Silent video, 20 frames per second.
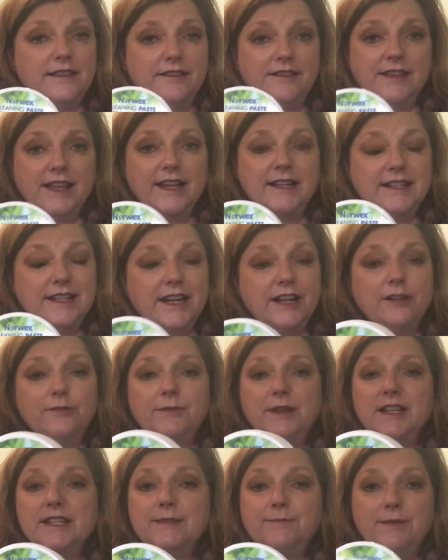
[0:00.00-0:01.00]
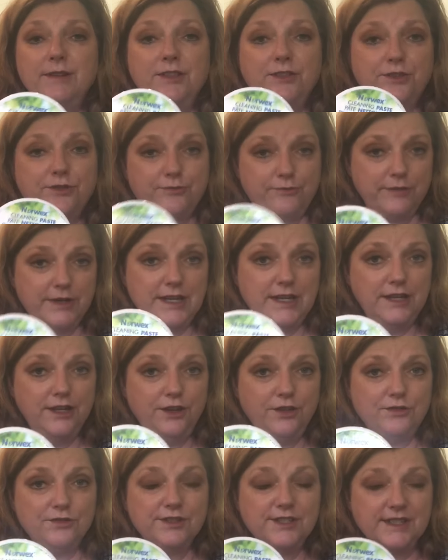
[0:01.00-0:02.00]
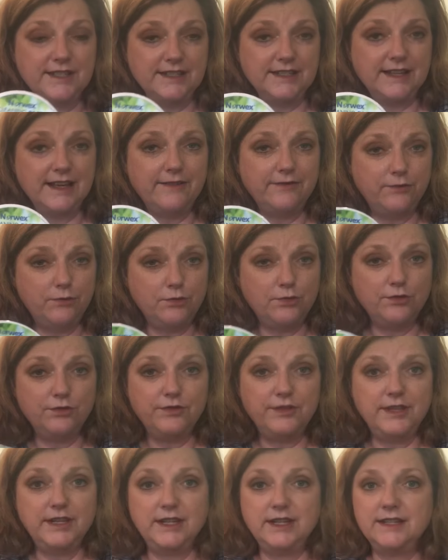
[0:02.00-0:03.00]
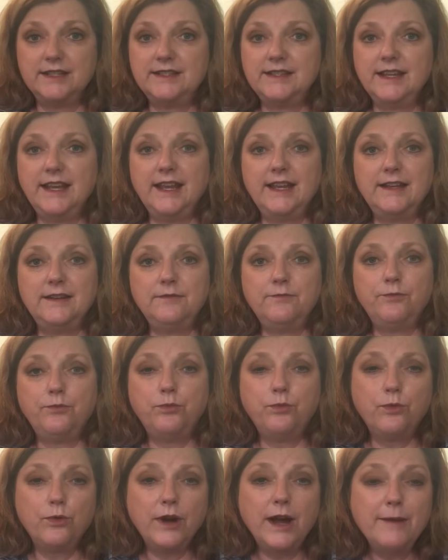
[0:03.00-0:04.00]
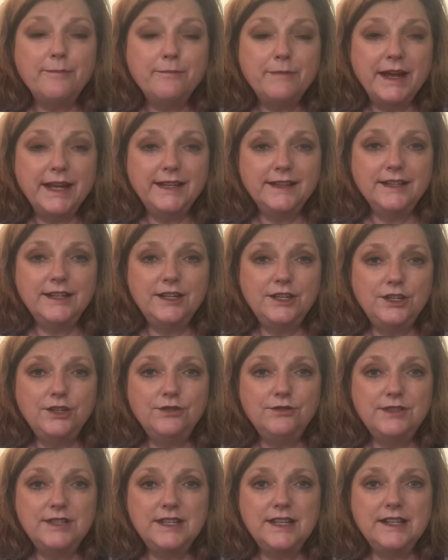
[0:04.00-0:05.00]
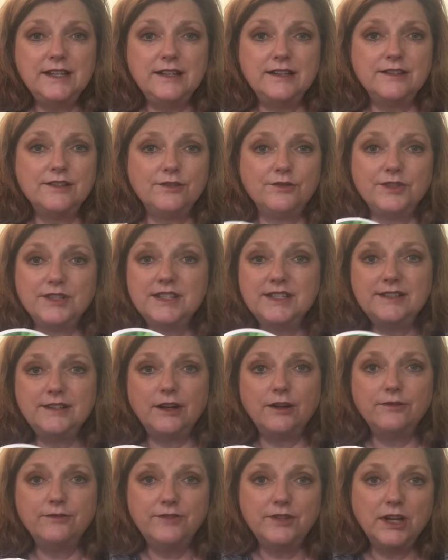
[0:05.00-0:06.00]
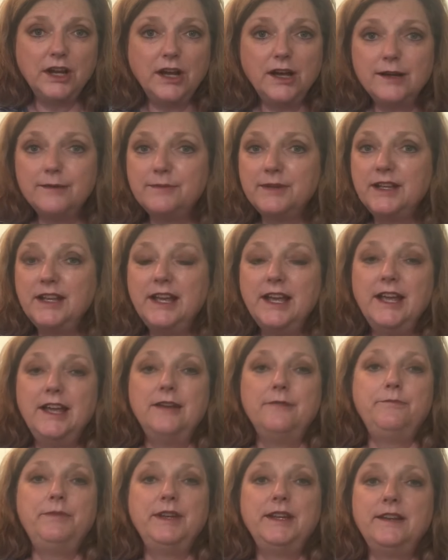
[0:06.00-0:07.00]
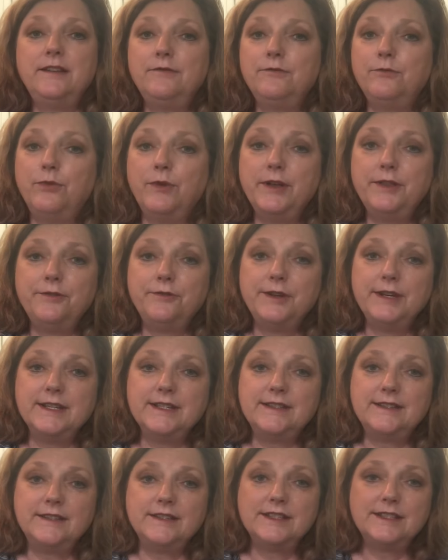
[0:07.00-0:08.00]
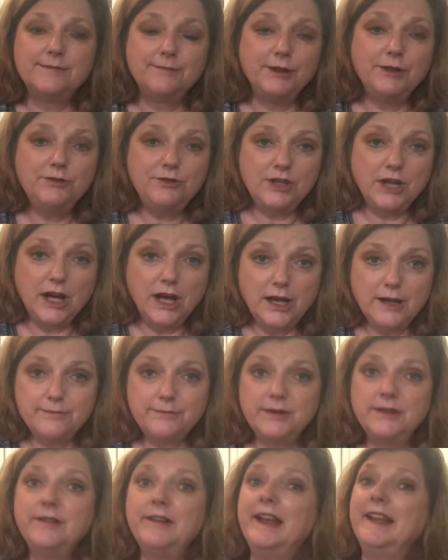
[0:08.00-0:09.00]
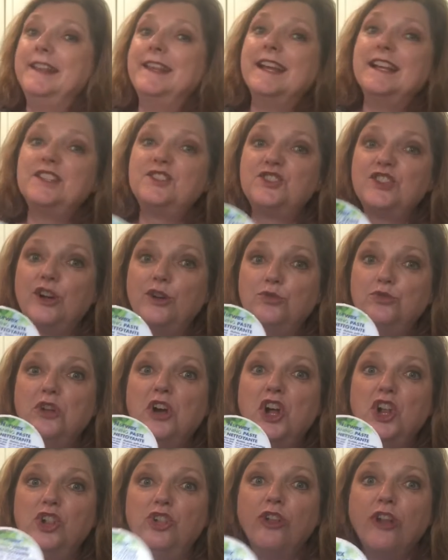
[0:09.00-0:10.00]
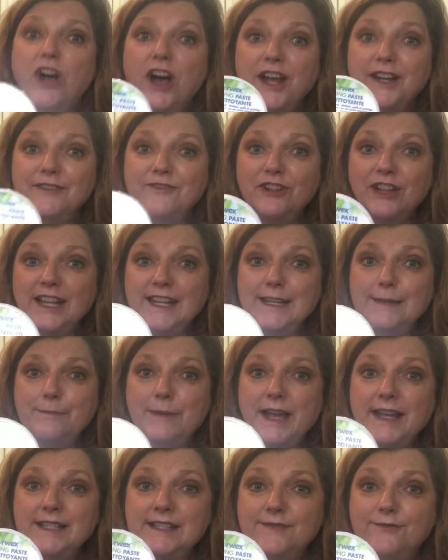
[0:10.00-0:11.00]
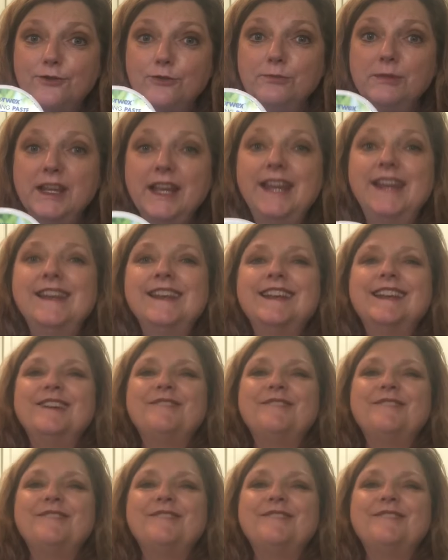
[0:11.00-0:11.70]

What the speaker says: they tell me it's been 3 years since I've ordered this. And where I mainly use it is on the stovetop, whether it's the smooth top, and that sold a lot of cleaning paste for me.